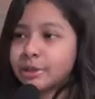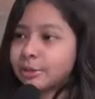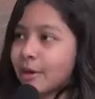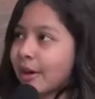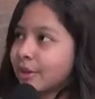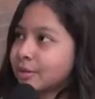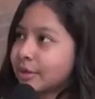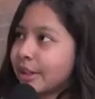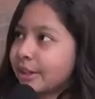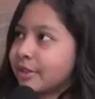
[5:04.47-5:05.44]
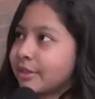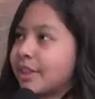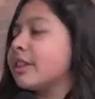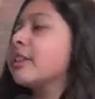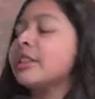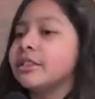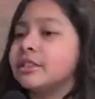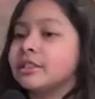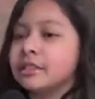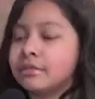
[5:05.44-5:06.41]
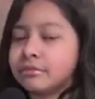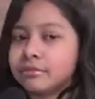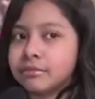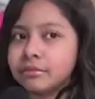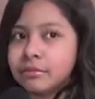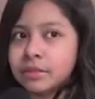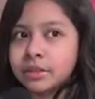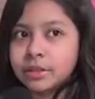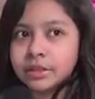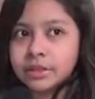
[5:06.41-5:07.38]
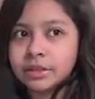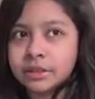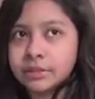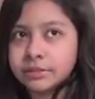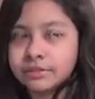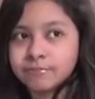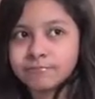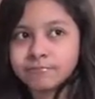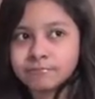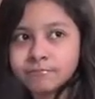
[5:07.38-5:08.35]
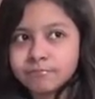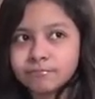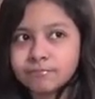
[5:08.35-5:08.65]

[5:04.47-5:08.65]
Ms. Wallace would like to read it because. What about students?